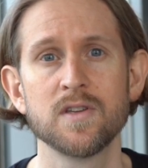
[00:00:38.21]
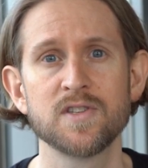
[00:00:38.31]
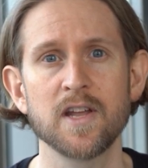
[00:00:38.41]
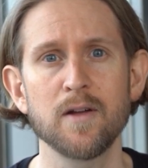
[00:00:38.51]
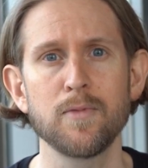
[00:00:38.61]

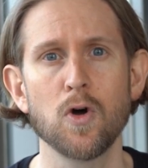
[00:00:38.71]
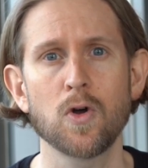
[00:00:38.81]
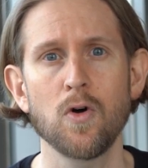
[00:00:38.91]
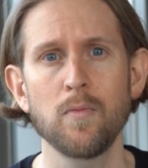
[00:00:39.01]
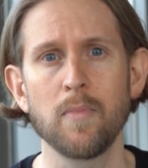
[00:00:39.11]
Set up
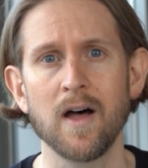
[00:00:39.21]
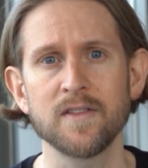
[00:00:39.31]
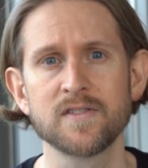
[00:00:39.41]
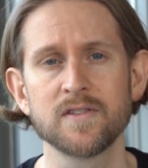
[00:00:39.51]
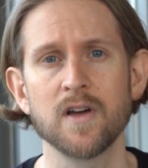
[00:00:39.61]
no-code
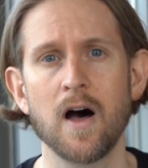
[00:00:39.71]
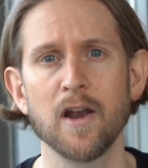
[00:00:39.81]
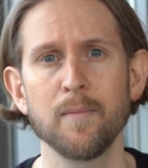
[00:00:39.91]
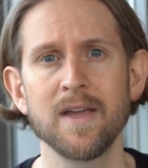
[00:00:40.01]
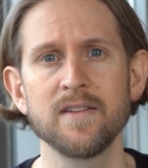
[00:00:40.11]
bots to
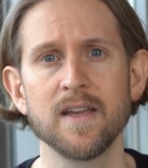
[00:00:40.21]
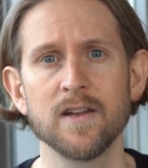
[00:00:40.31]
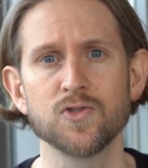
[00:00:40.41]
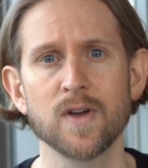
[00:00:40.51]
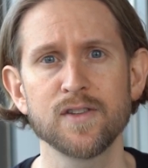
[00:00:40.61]
automate
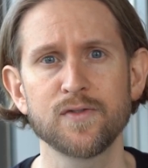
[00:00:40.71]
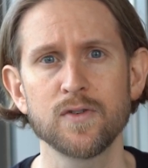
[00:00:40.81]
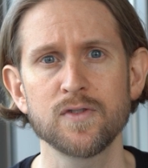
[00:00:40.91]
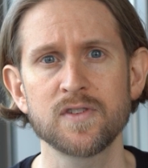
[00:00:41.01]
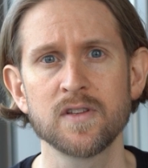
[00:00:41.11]
data
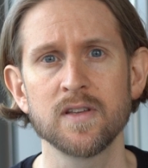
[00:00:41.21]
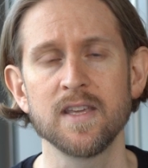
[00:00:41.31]
transfers,